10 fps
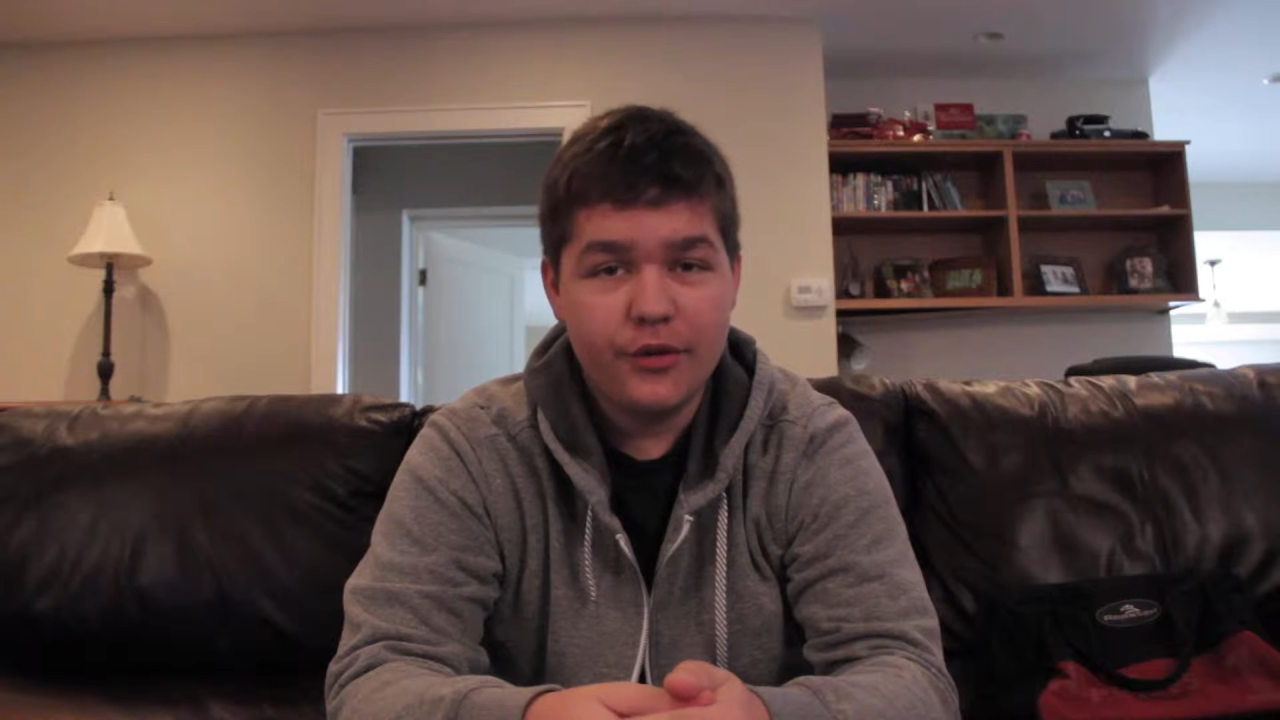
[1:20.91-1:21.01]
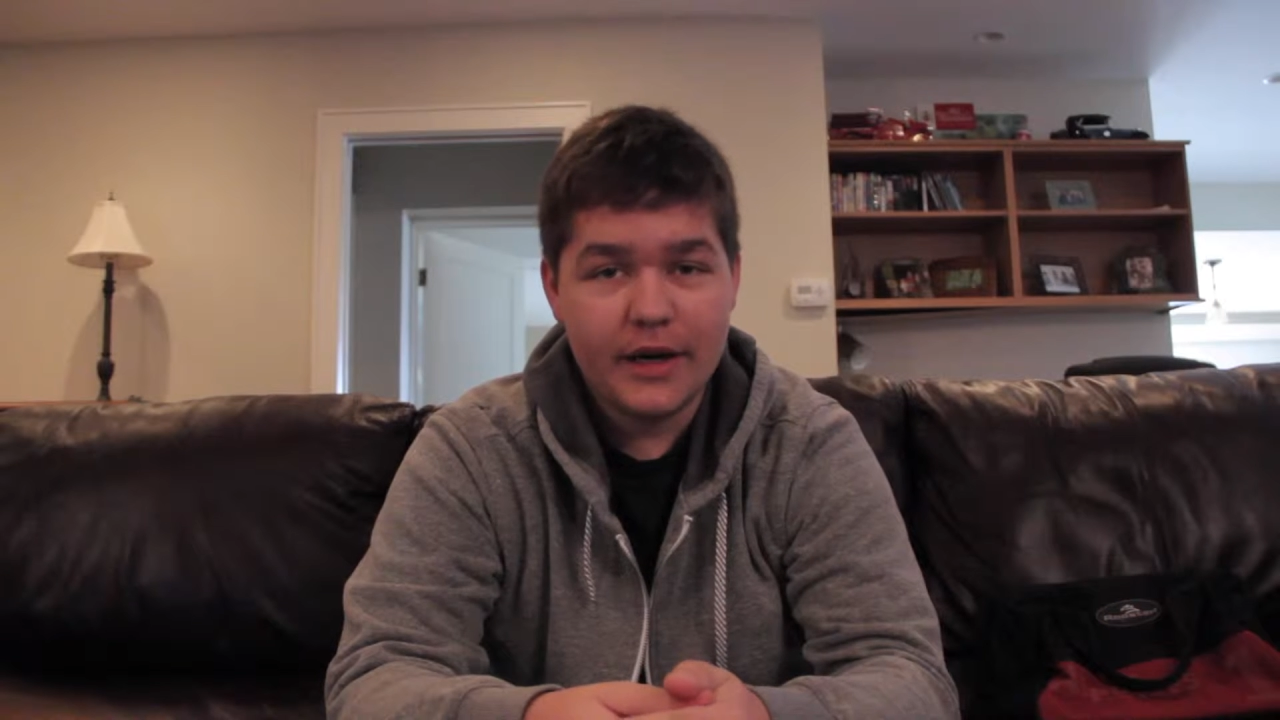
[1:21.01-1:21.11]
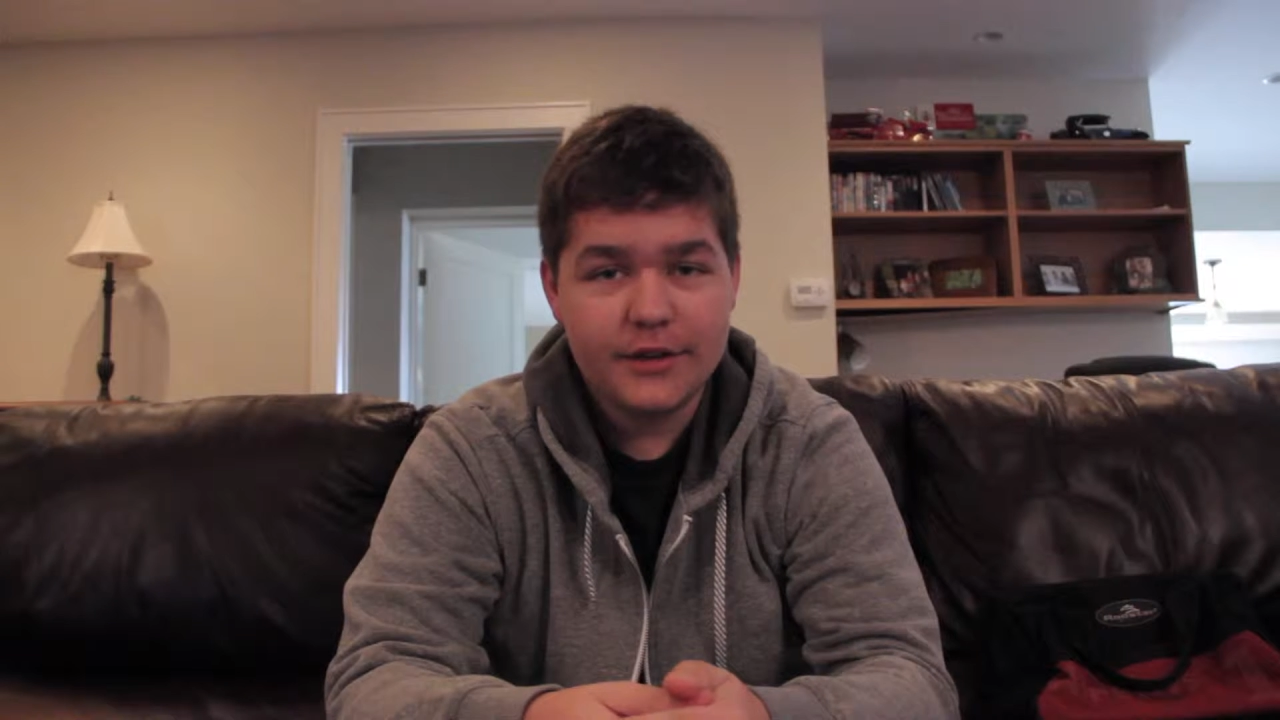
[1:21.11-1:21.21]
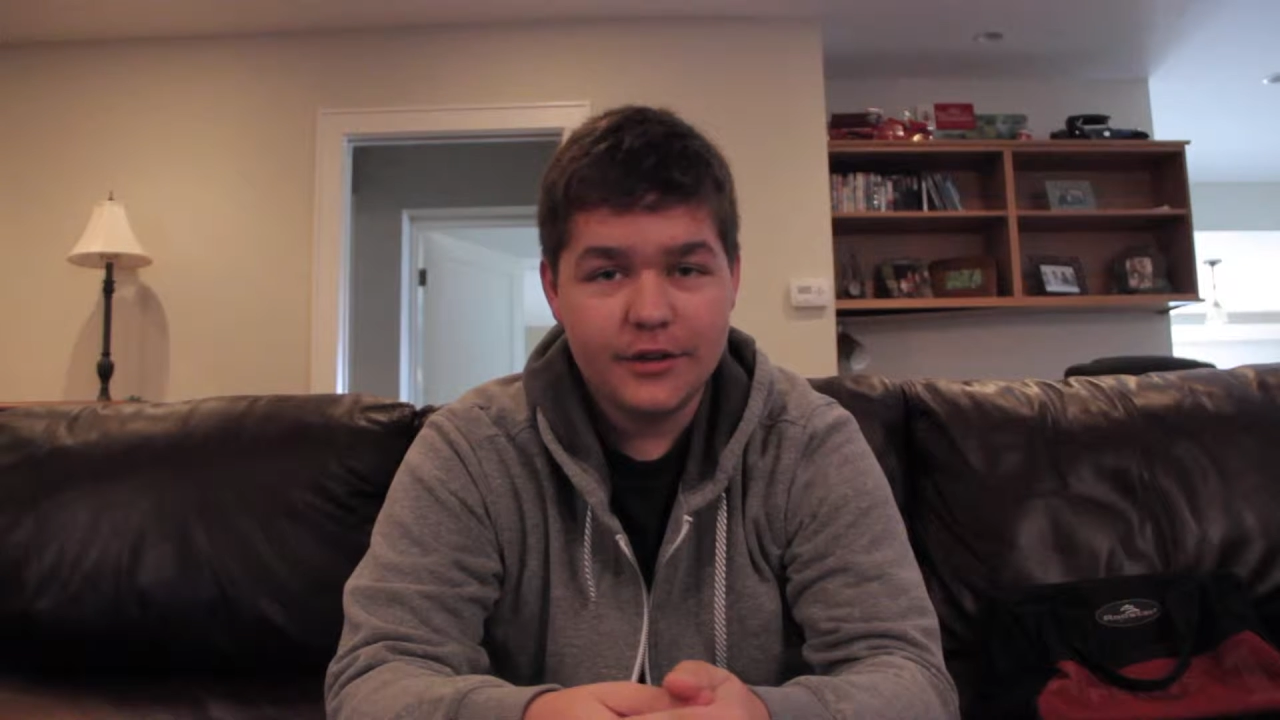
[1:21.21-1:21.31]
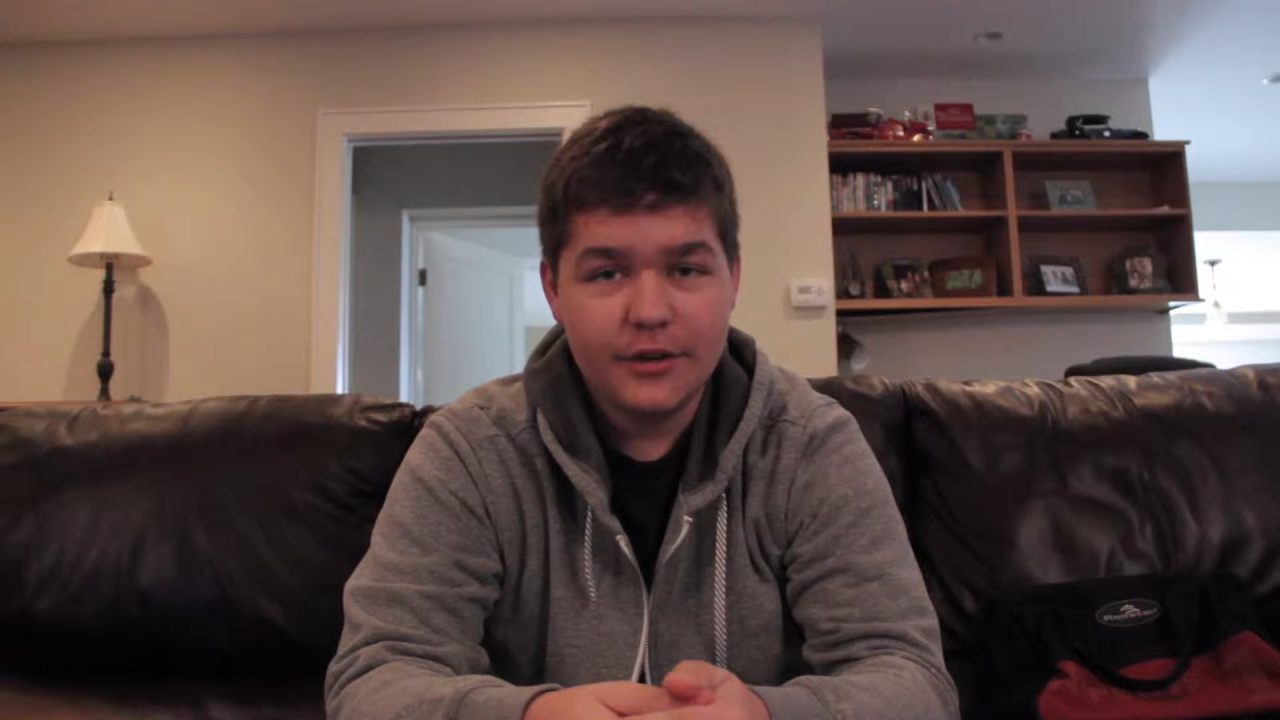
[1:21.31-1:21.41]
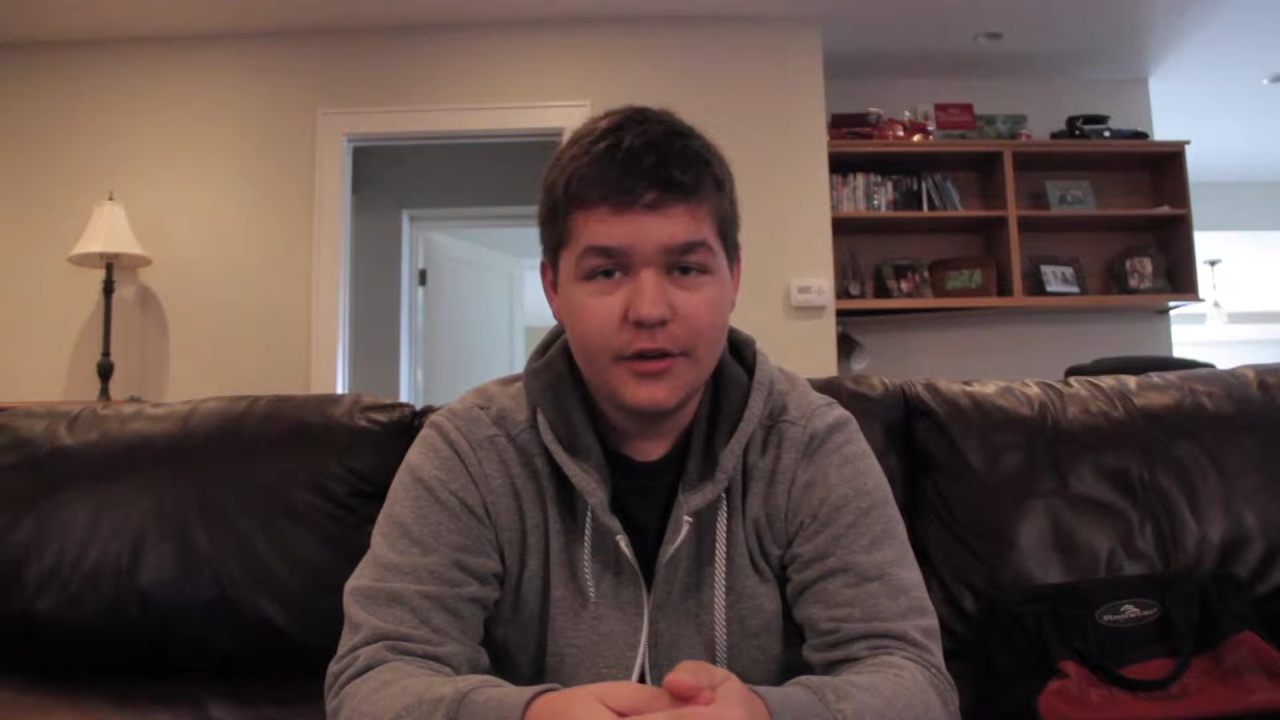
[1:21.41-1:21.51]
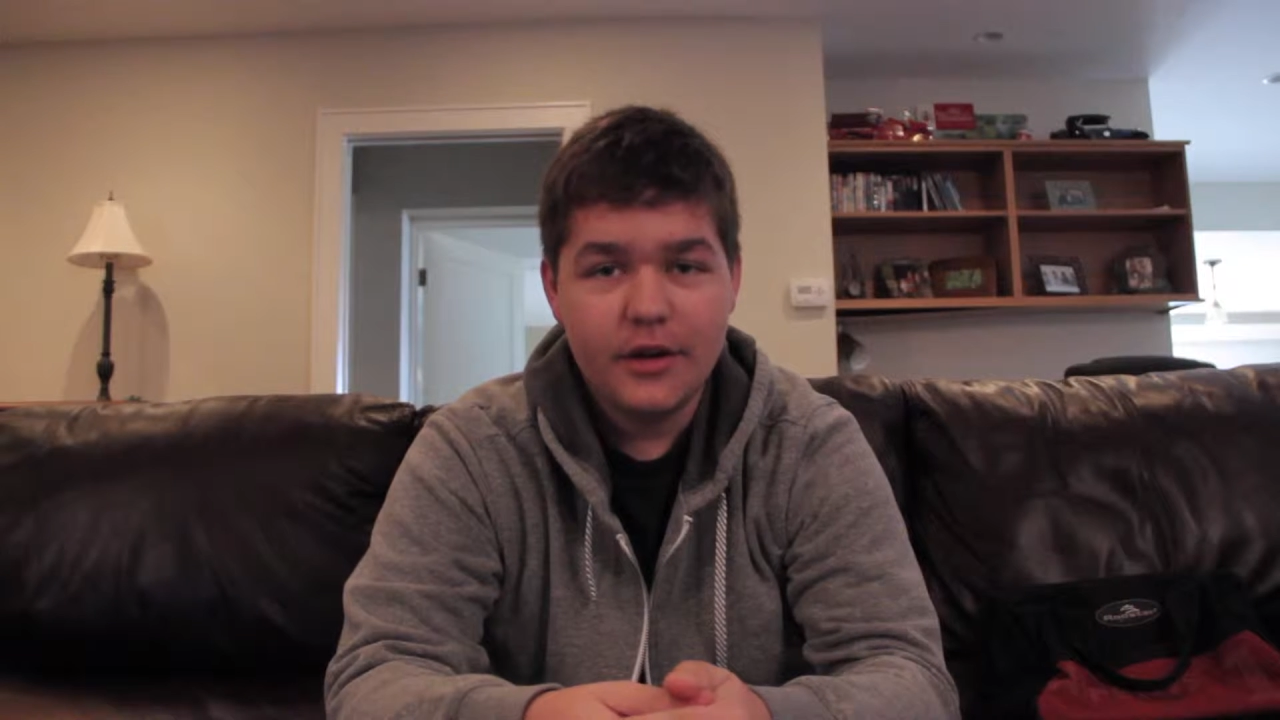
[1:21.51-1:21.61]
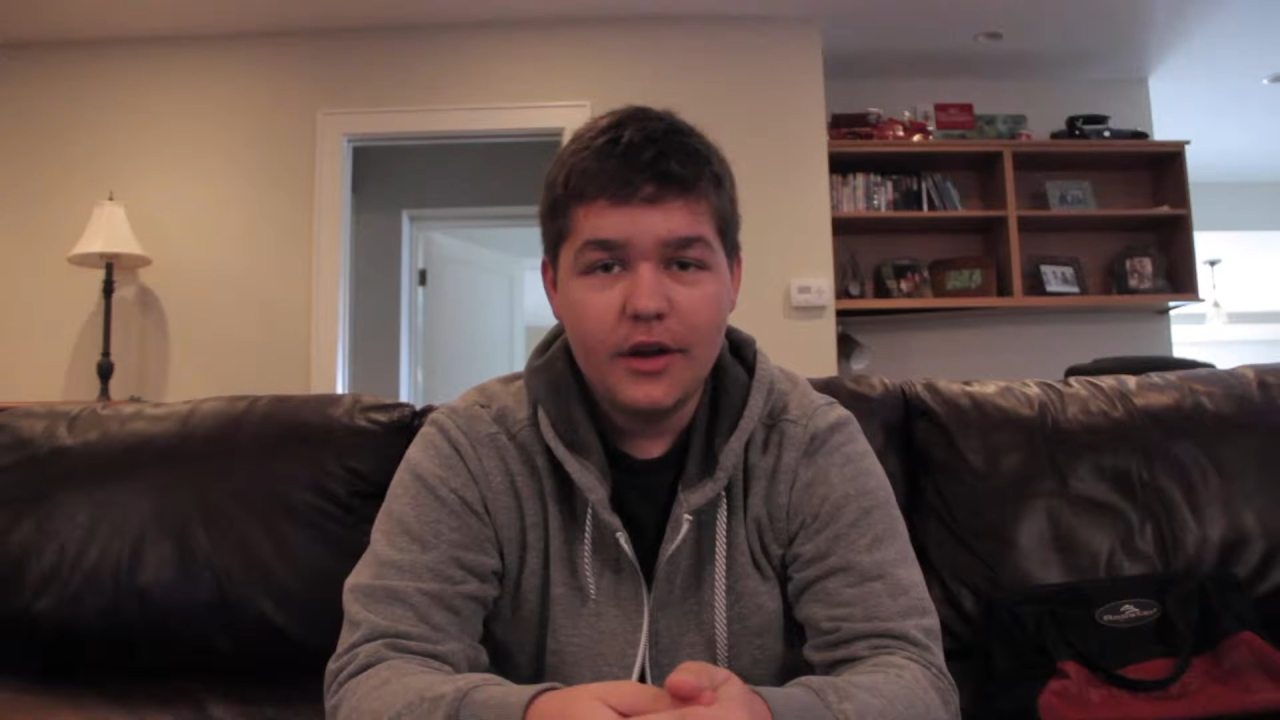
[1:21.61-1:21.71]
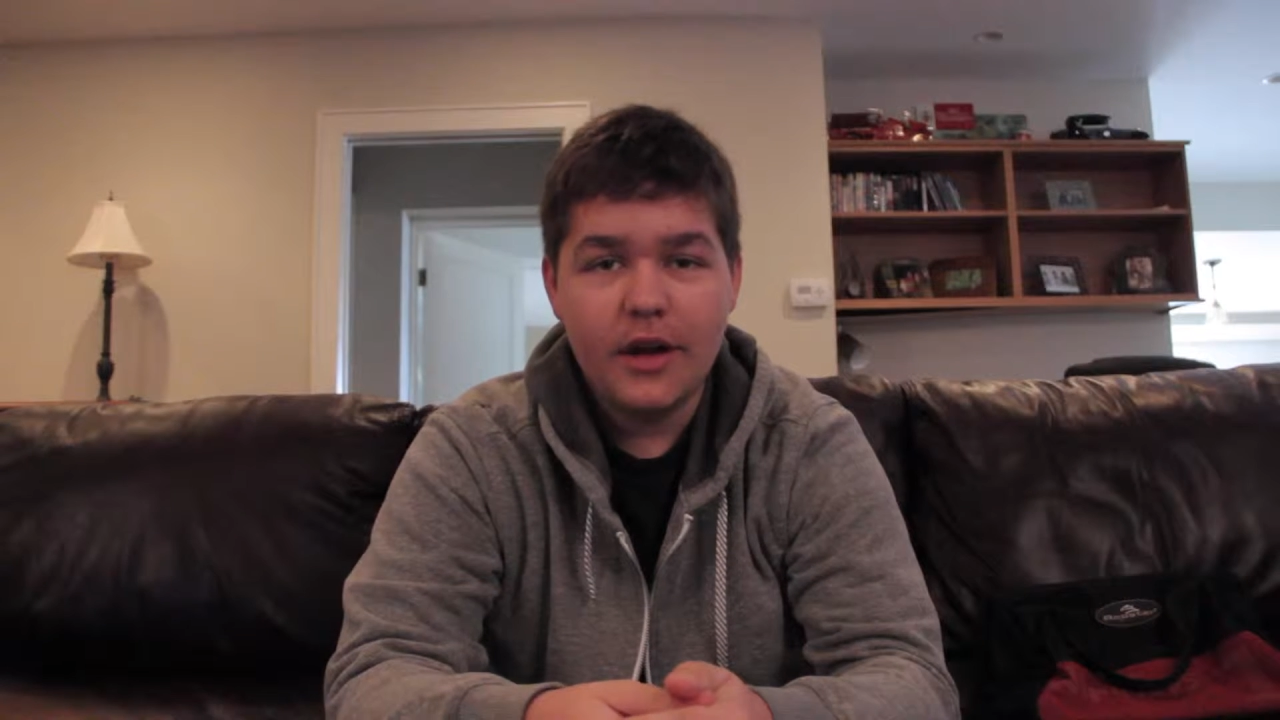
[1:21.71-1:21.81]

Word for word: director